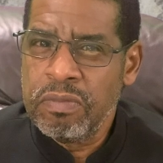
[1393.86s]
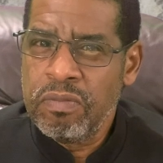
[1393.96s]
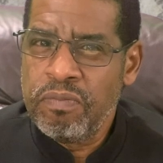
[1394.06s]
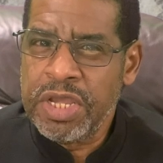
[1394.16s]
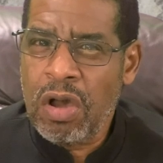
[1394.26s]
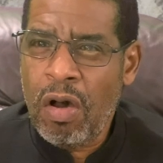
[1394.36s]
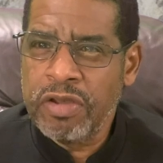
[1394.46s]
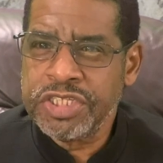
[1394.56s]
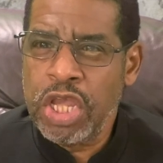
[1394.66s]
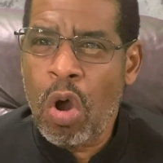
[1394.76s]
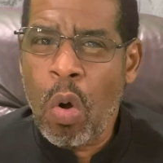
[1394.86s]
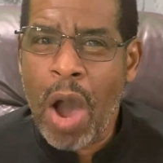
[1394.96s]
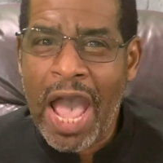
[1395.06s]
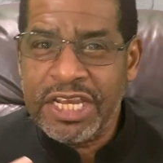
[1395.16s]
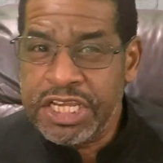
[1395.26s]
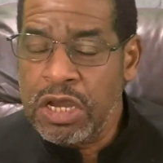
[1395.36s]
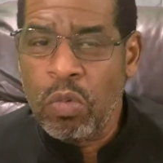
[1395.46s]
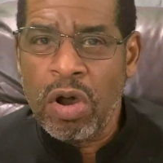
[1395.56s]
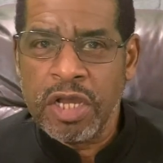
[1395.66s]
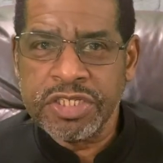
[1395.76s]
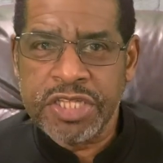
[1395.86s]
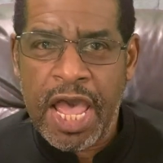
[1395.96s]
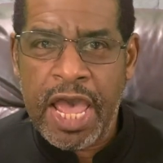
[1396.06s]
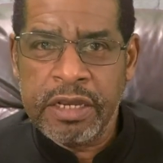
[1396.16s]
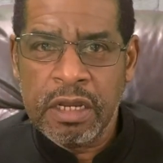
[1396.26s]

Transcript: because the whole idea was that